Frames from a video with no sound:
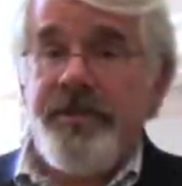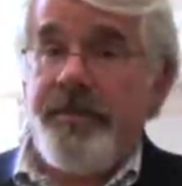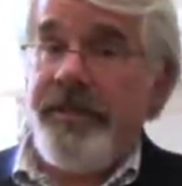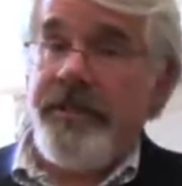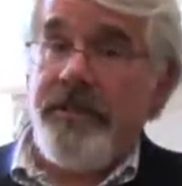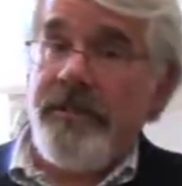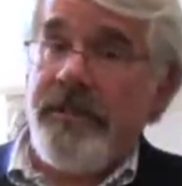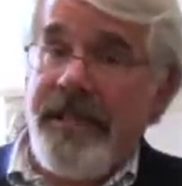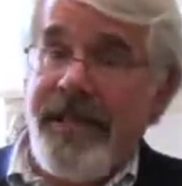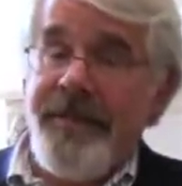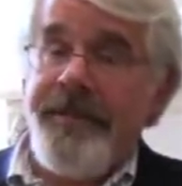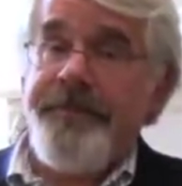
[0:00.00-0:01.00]
the political
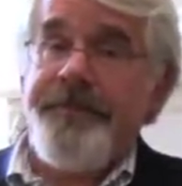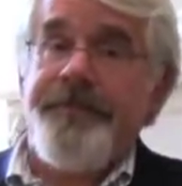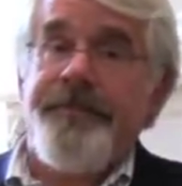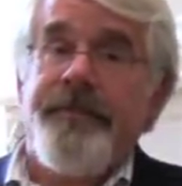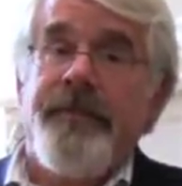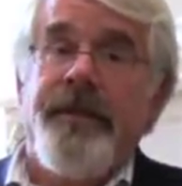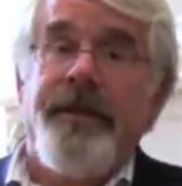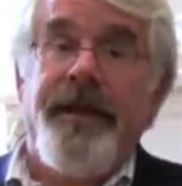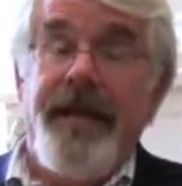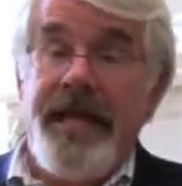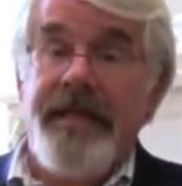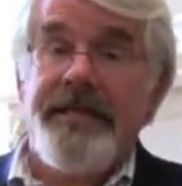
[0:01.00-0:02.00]
climate
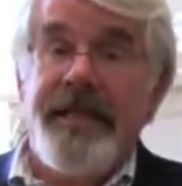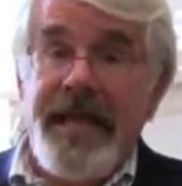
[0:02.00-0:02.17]
and